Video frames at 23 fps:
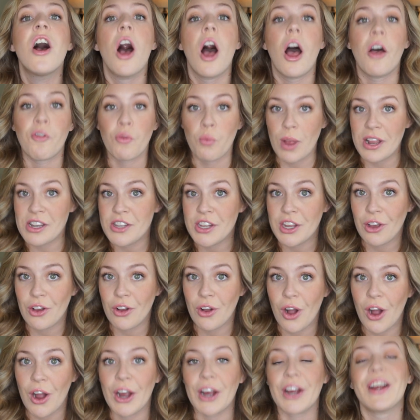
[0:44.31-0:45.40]
of renting a
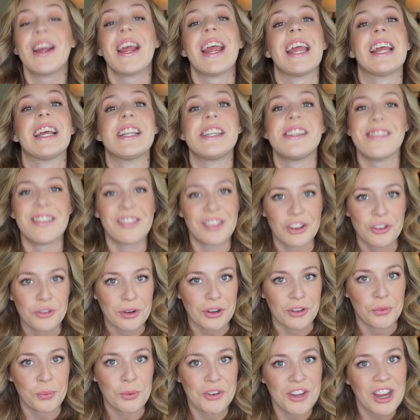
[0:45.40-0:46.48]
car and Disney
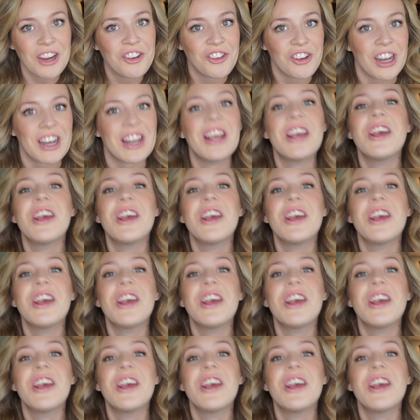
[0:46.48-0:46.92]
transportation.